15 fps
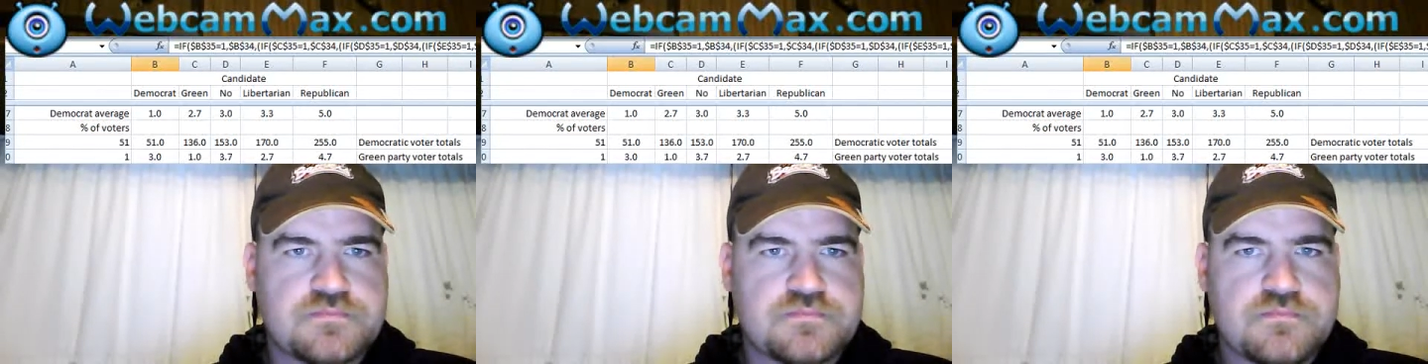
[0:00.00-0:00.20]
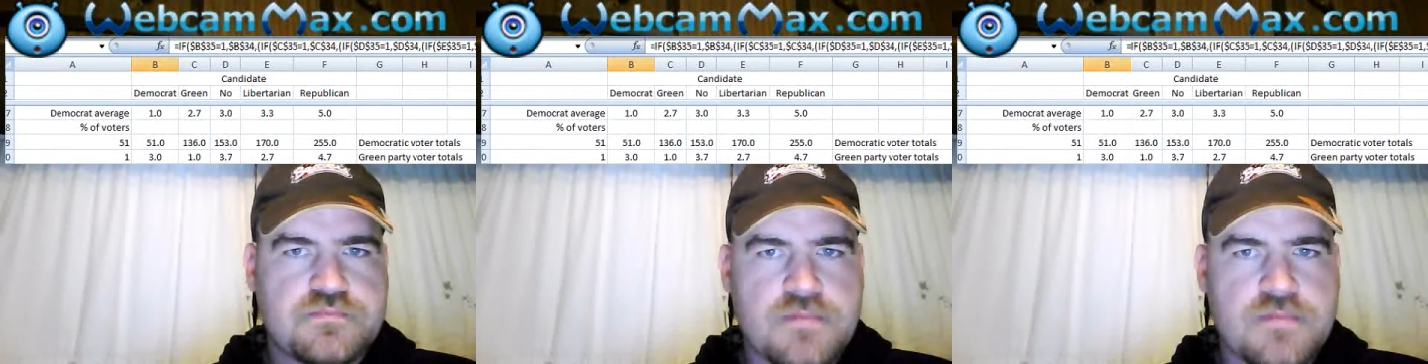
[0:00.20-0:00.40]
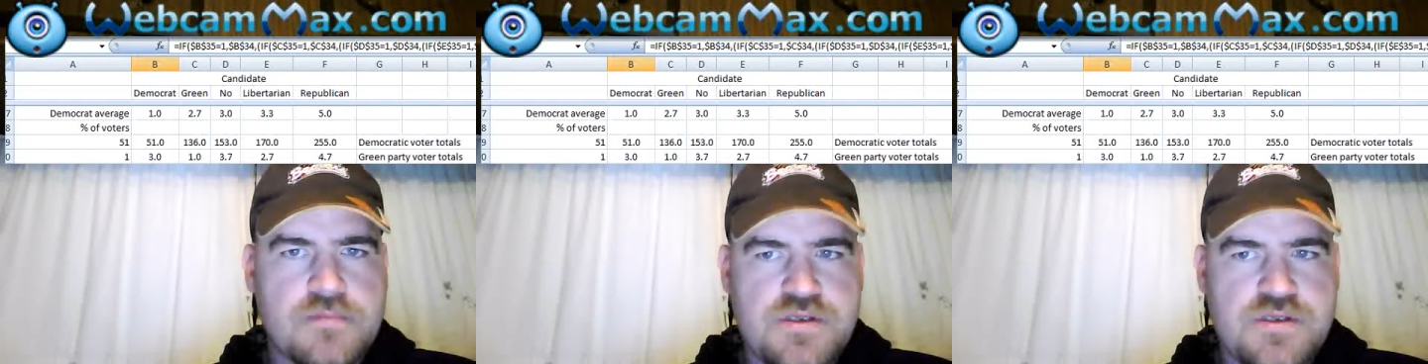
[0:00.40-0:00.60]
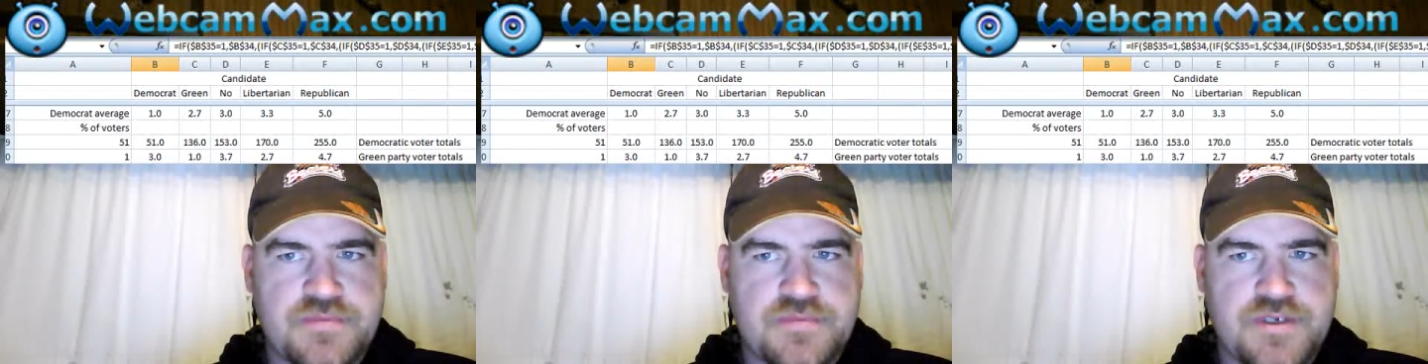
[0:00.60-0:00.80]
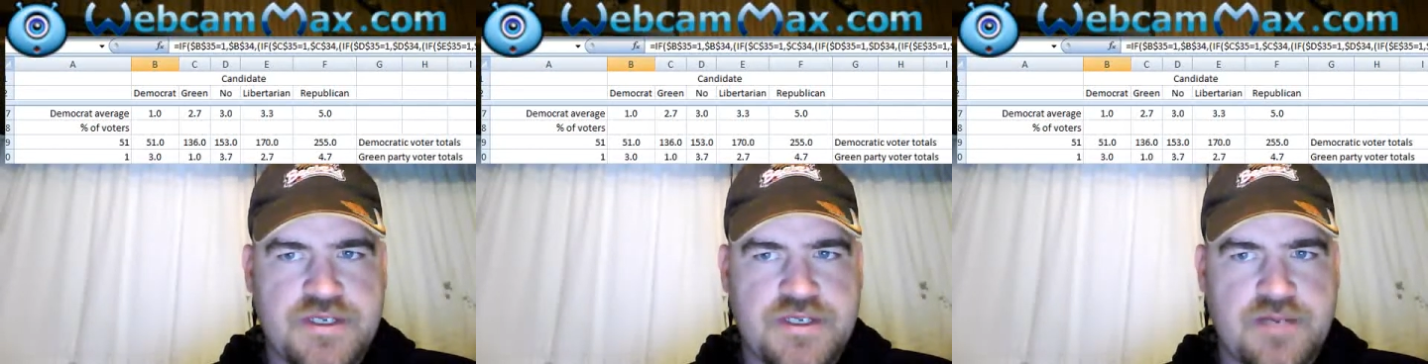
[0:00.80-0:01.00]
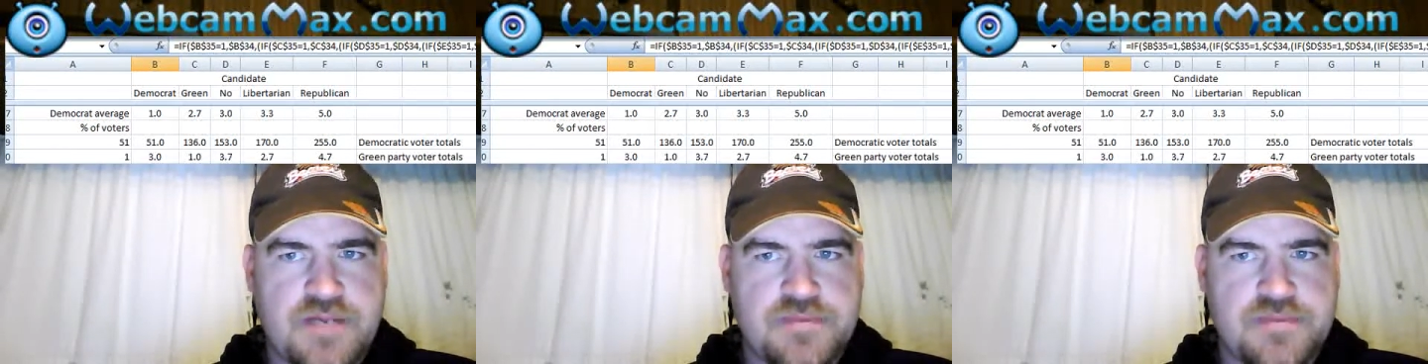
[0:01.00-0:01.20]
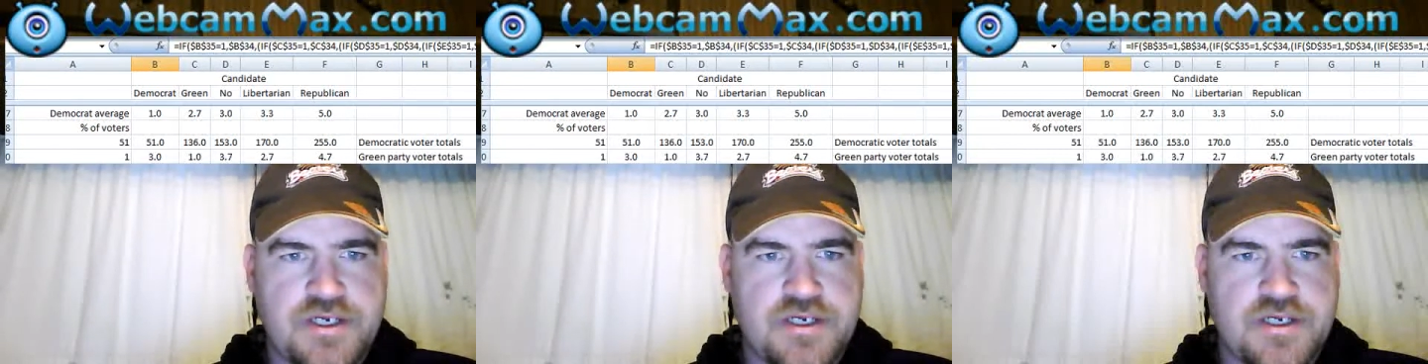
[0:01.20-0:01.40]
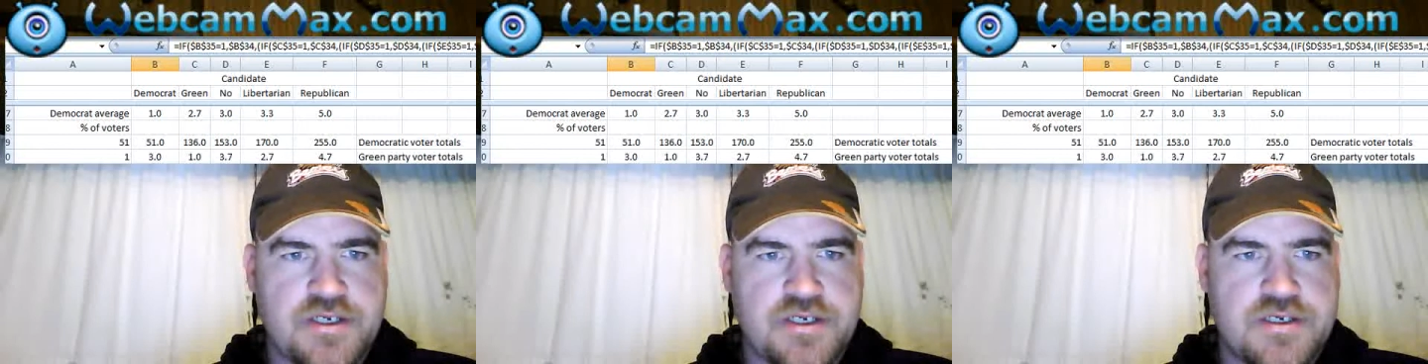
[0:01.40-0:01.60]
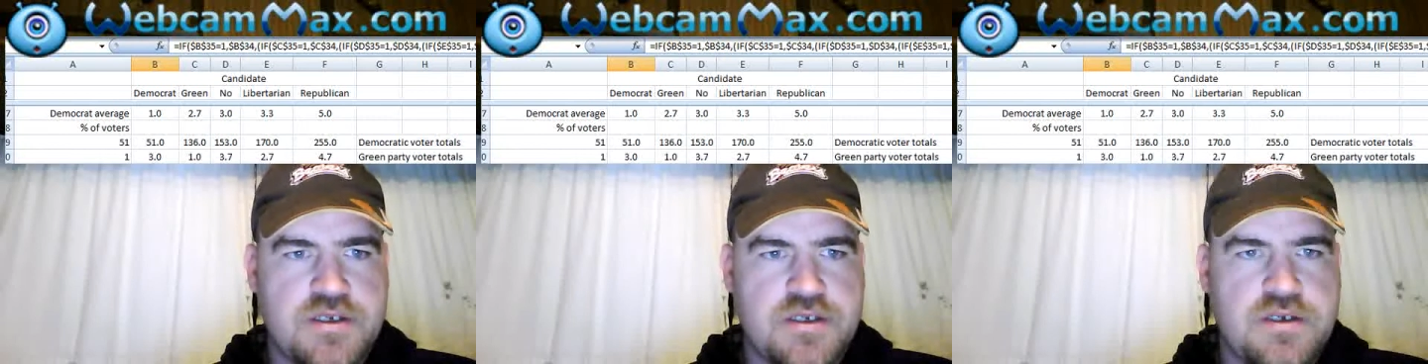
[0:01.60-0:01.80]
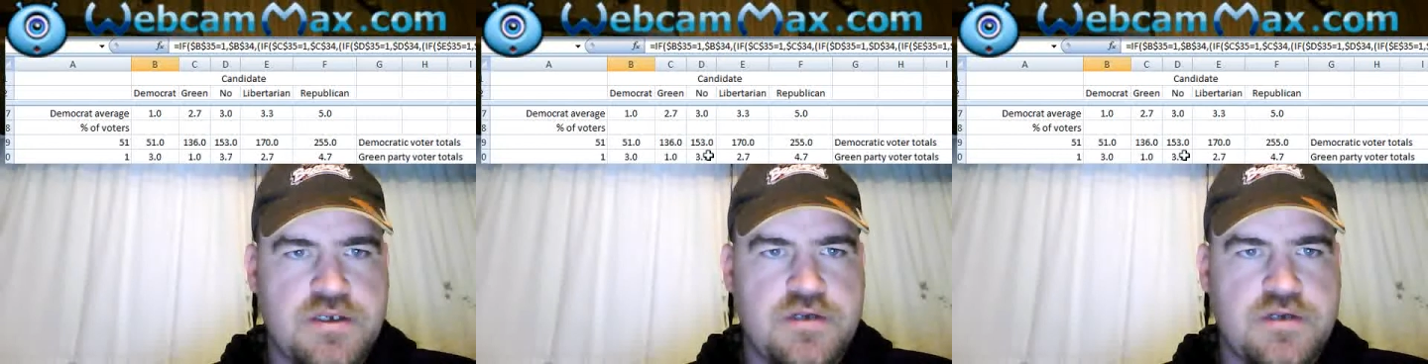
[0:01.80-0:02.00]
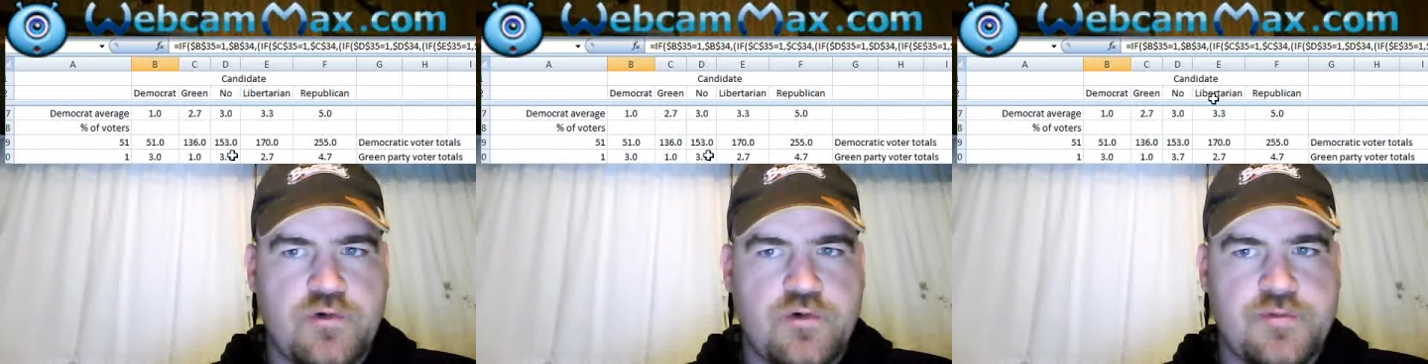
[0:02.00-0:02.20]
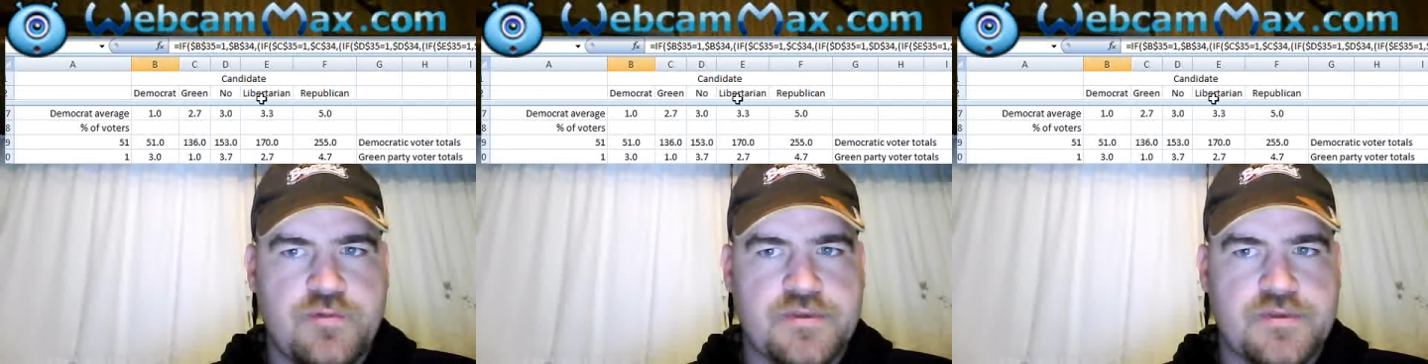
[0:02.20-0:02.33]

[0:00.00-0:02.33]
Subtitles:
some pretty complicated formulas,